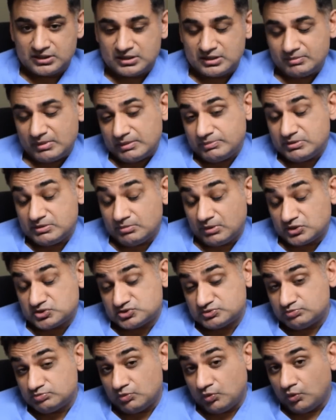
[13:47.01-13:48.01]
It might be
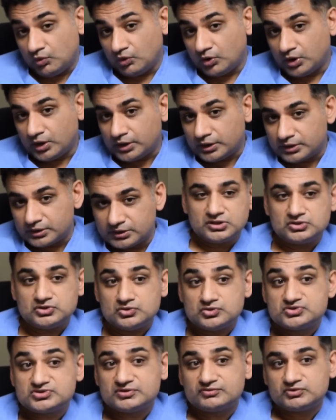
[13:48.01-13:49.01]
much more
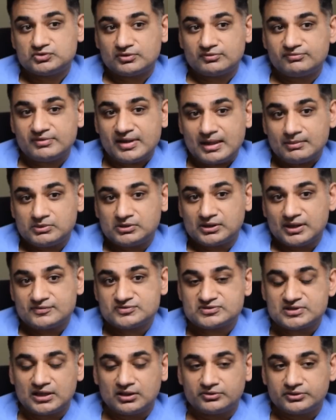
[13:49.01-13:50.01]
conducive to a family
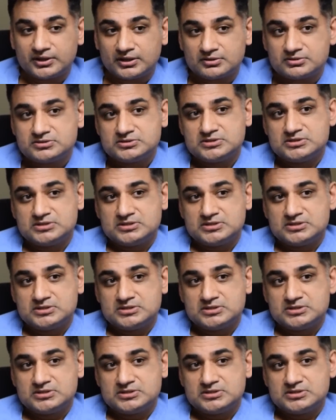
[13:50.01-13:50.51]
lifestyle now,